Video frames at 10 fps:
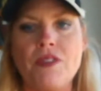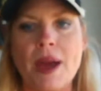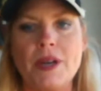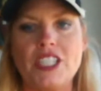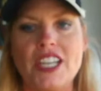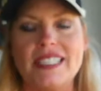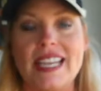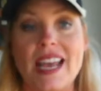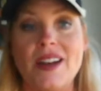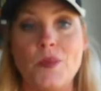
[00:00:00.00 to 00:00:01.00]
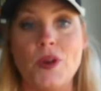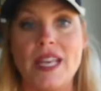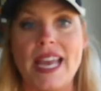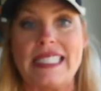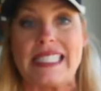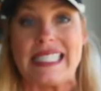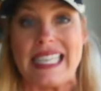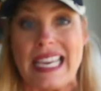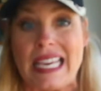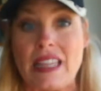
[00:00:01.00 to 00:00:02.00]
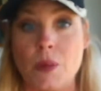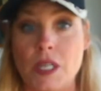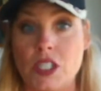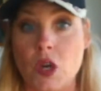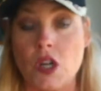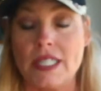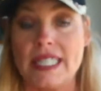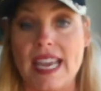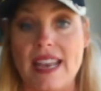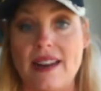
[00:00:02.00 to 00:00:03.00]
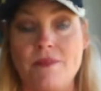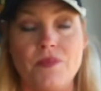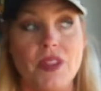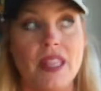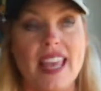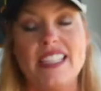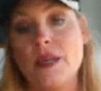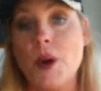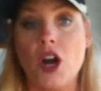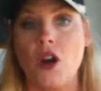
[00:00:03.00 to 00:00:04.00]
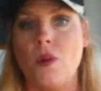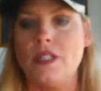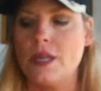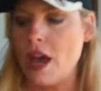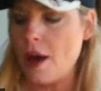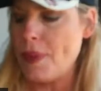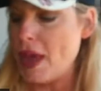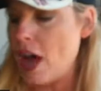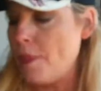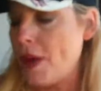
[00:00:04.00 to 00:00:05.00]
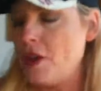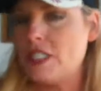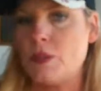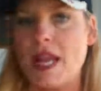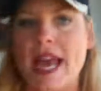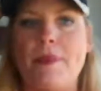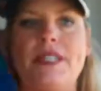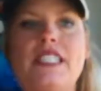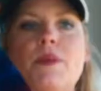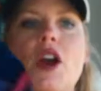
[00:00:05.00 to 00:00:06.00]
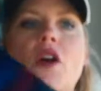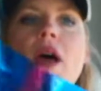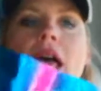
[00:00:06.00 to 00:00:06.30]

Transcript: Fabric Chicks and see the results in like tomorrow. I'll post what happens tomorrow.